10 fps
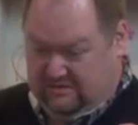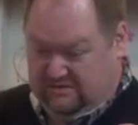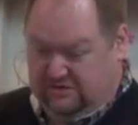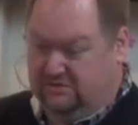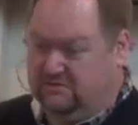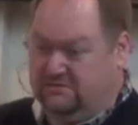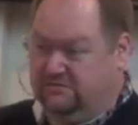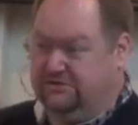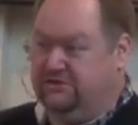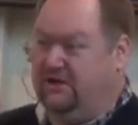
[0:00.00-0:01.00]
The children
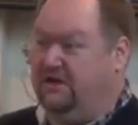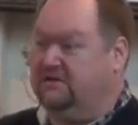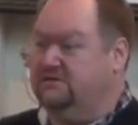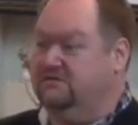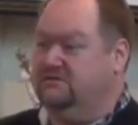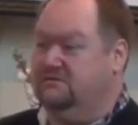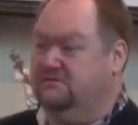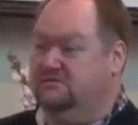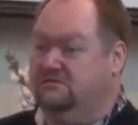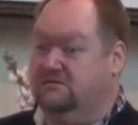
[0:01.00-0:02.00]
were shocked.
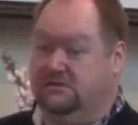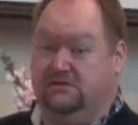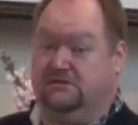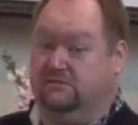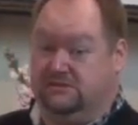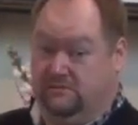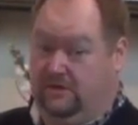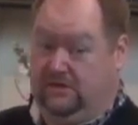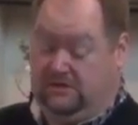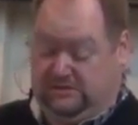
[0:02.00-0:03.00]
The teacher was
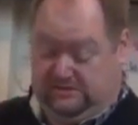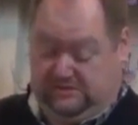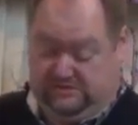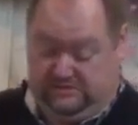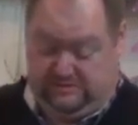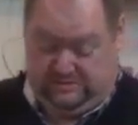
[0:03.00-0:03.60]
amazed.